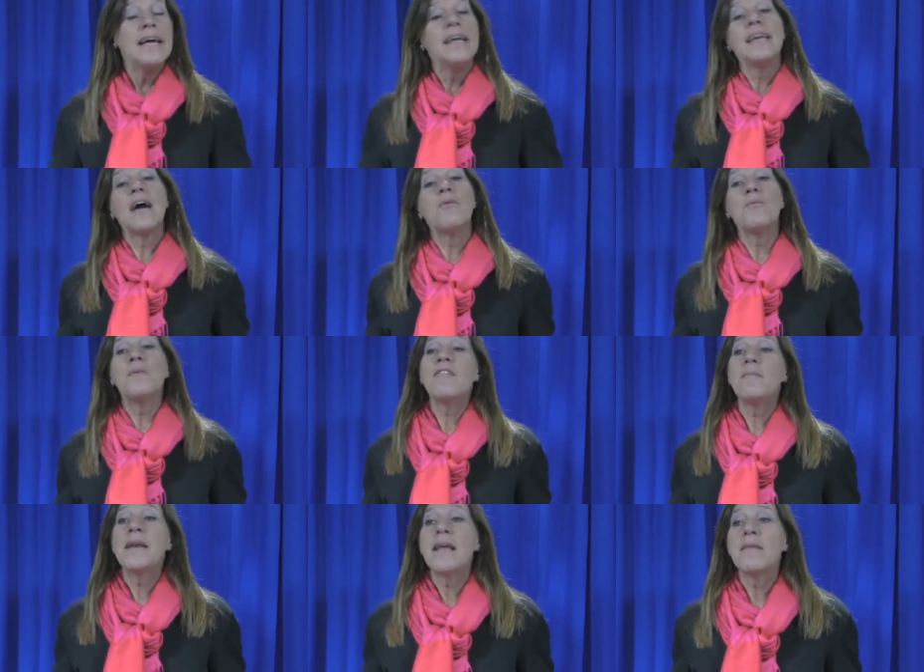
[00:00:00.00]
Now,
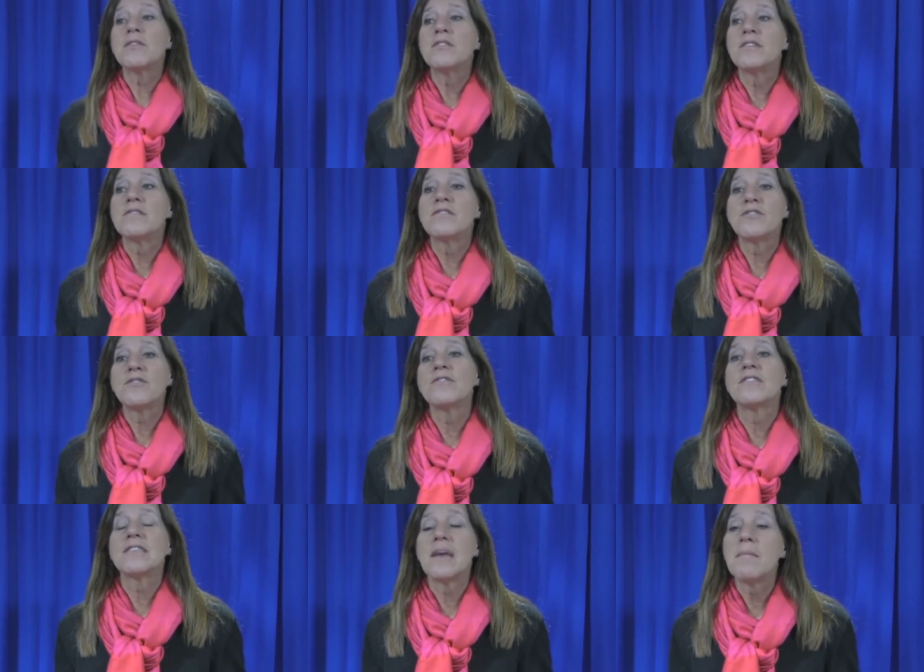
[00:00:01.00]
we've been able to
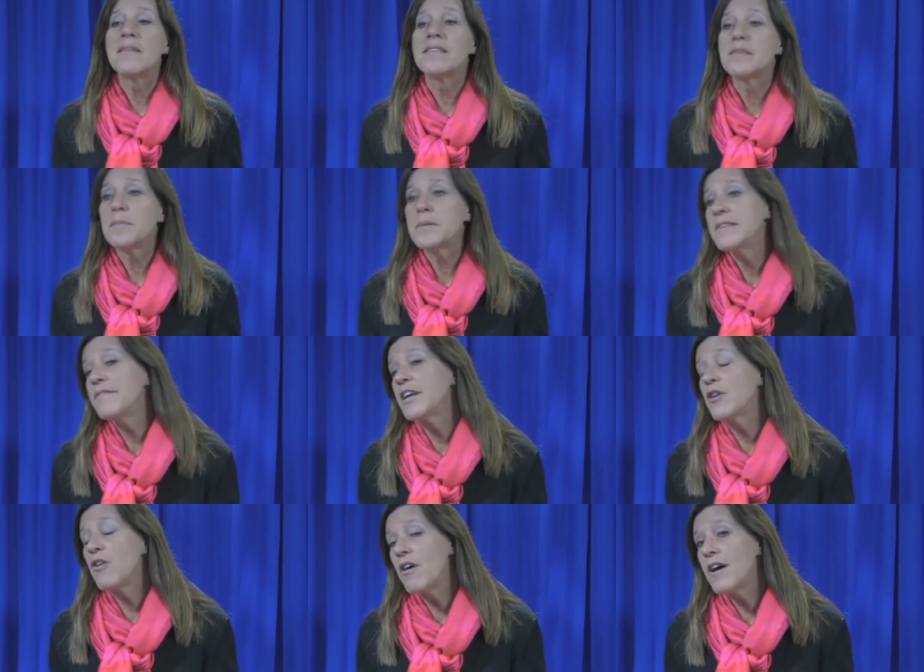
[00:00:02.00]
discern some of the
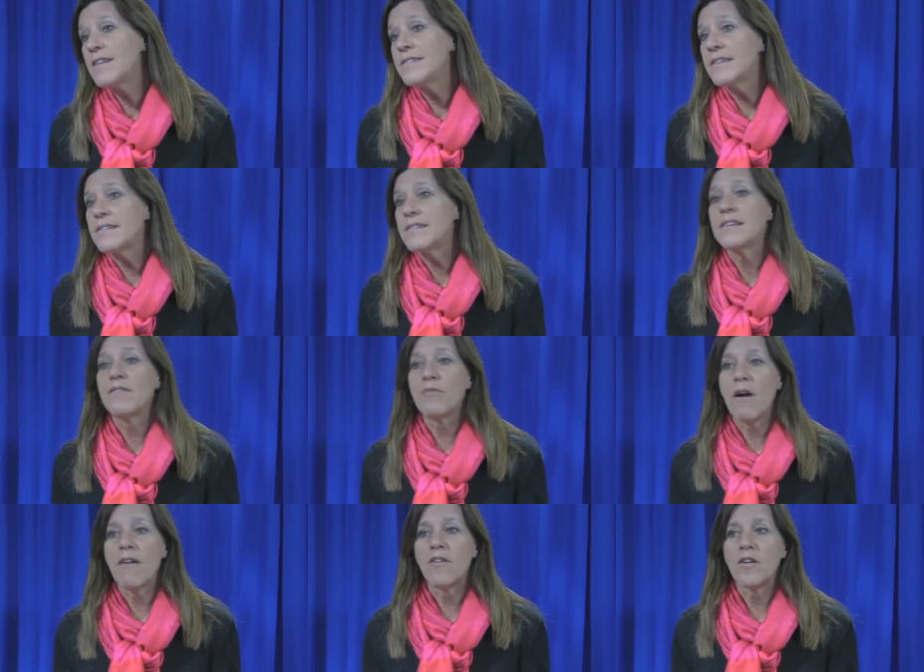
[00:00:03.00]
specific causes of
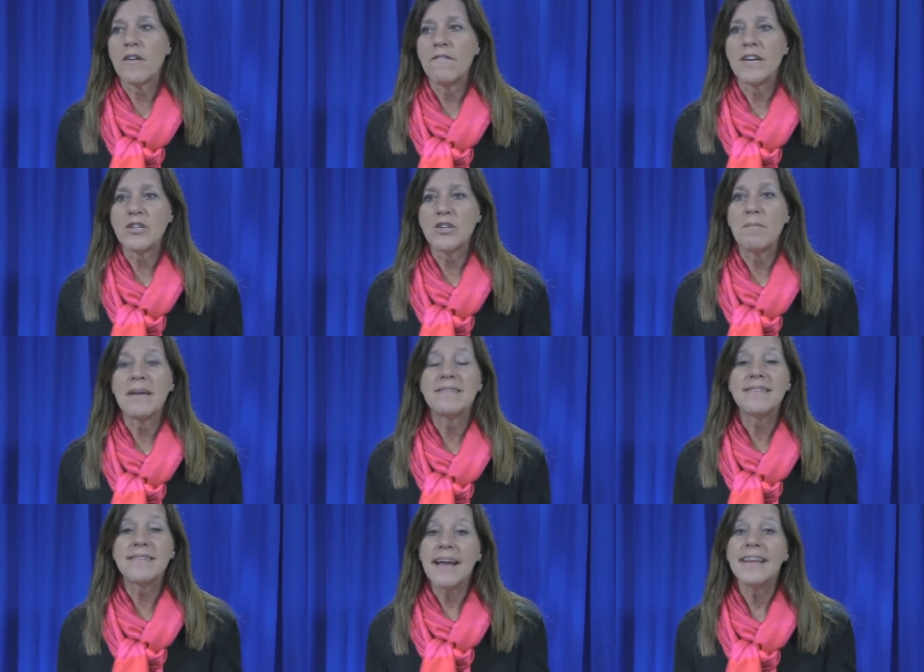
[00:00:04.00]
wrongful conviction by
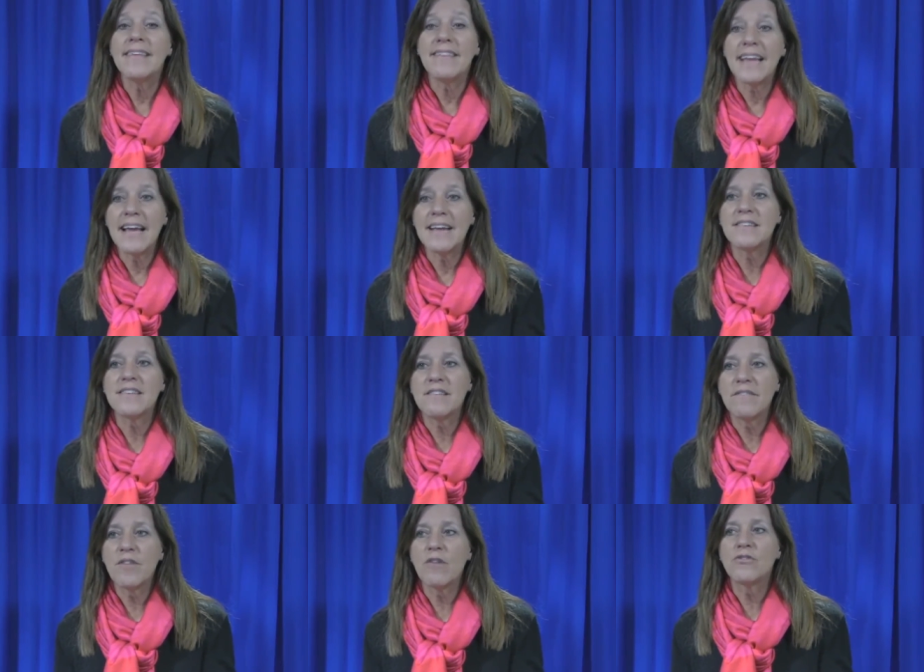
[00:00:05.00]
studying the cases
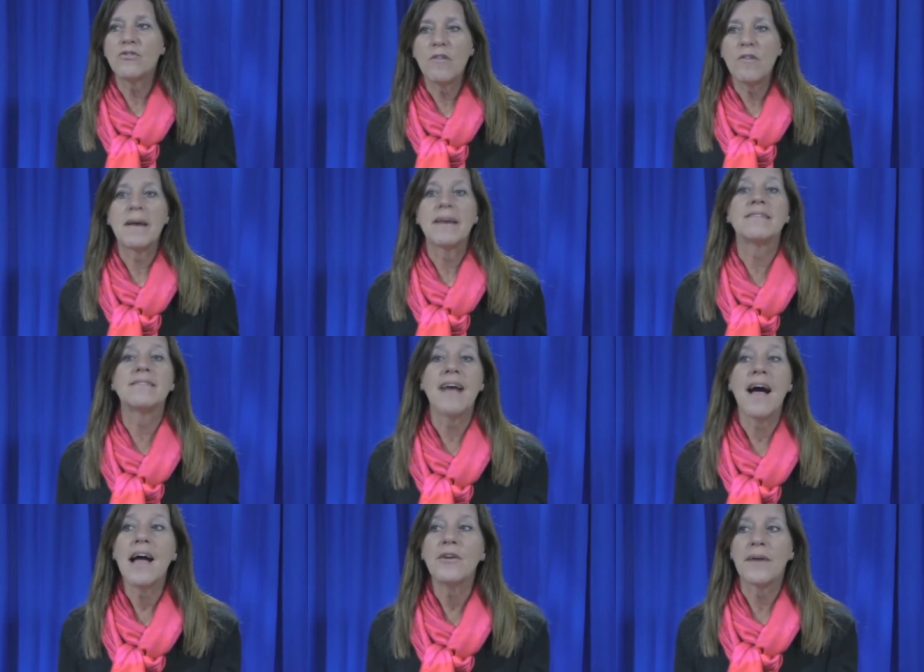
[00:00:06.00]
of those who have been
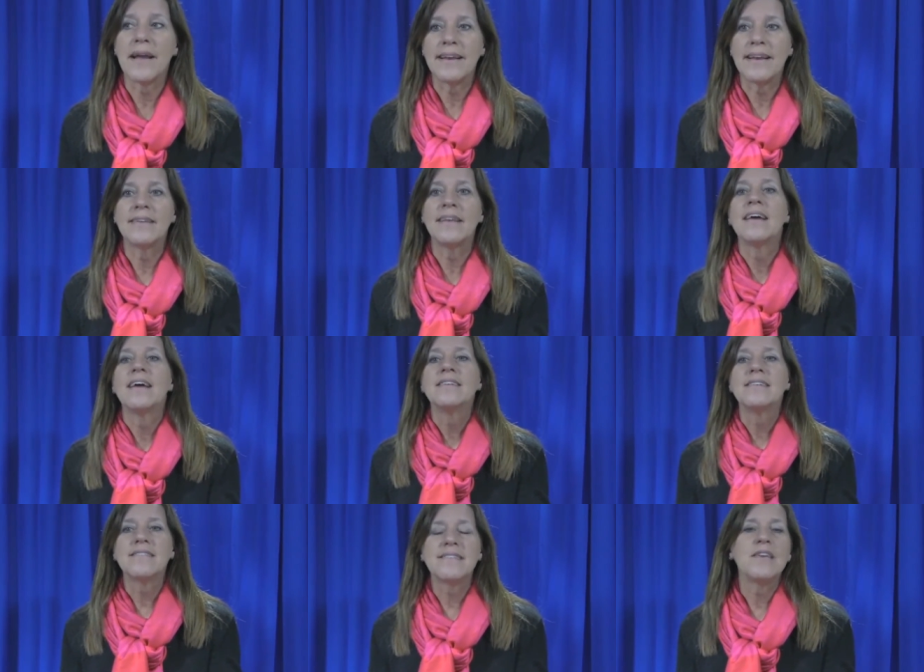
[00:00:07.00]
exonerated
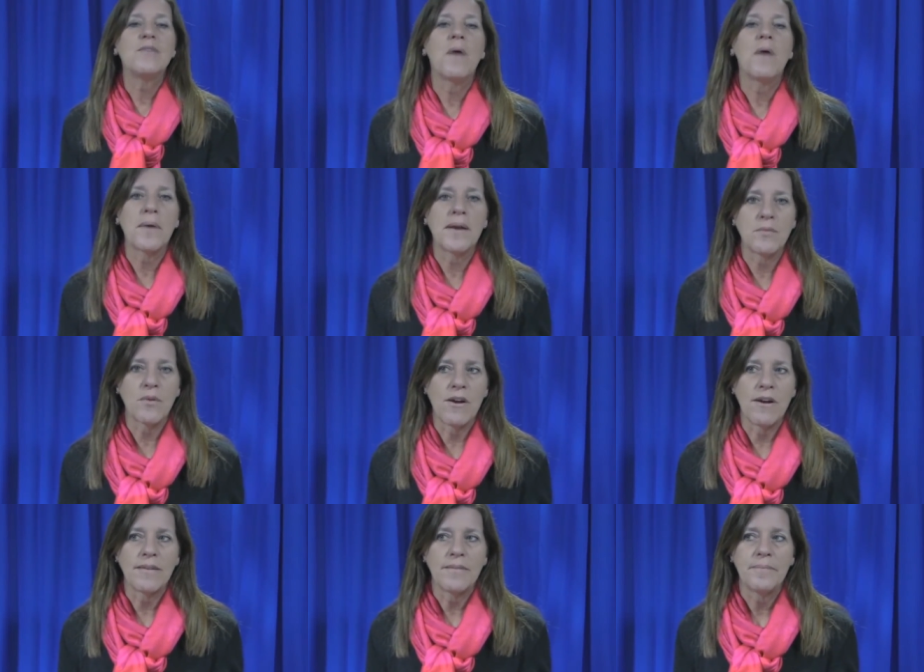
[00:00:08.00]
to see what went
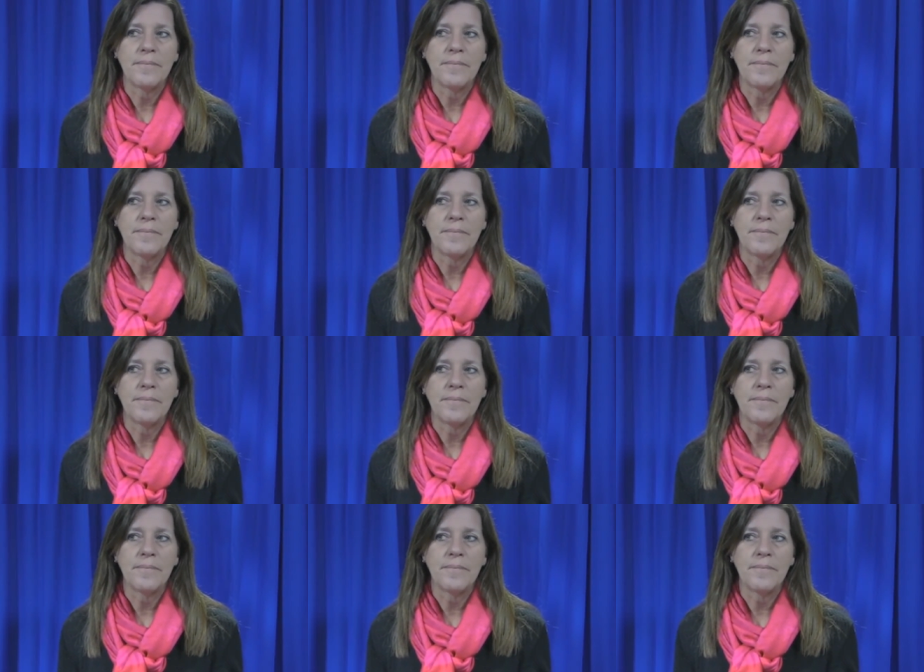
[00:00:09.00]
wrong.